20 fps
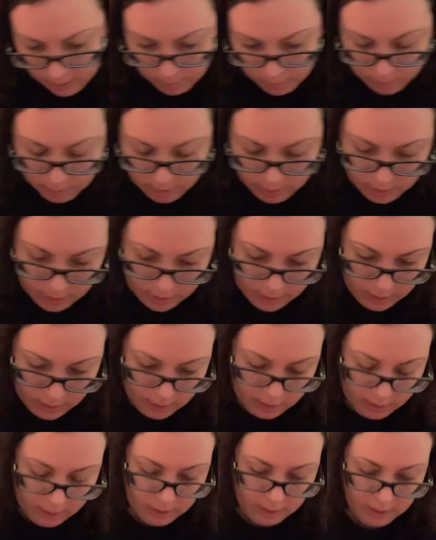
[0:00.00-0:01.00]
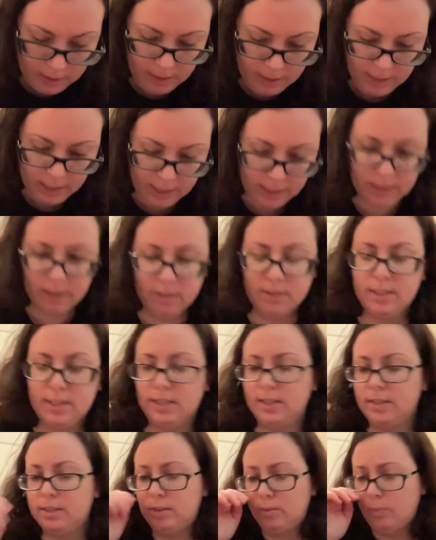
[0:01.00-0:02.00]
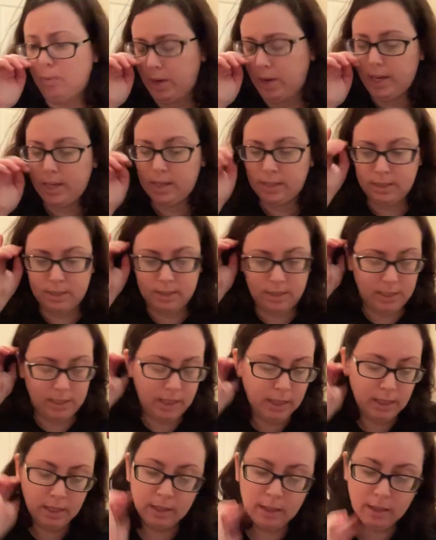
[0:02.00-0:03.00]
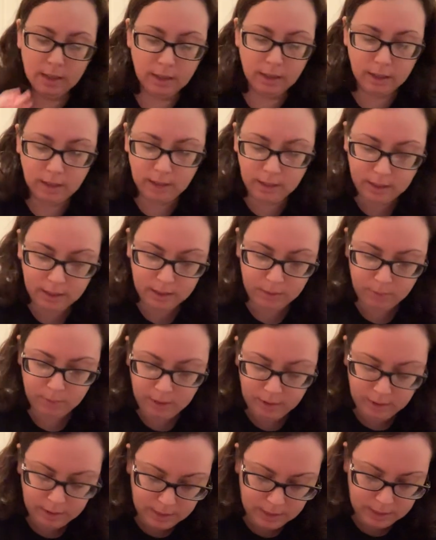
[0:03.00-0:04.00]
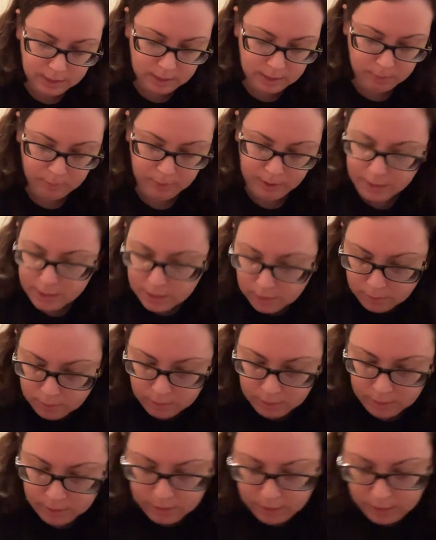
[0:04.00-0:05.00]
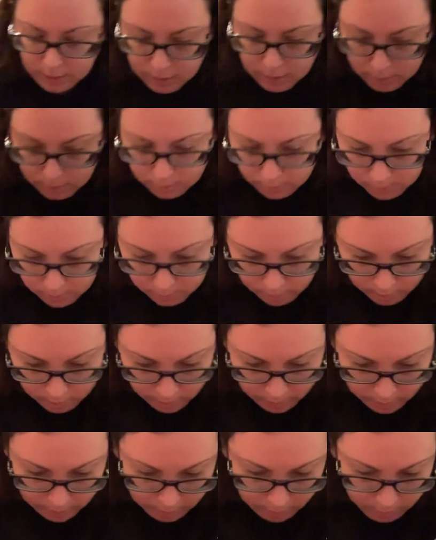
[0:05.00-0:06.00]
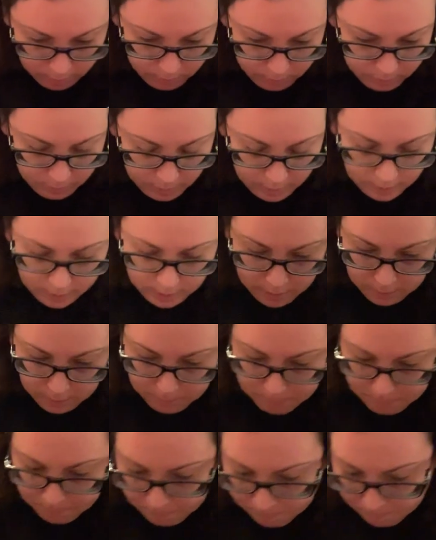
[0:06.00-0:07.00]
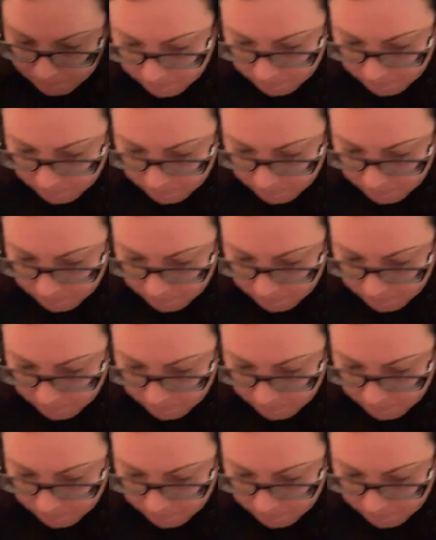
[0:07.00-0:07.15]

everything and there's less waste uh, with this, but I don't really know if um,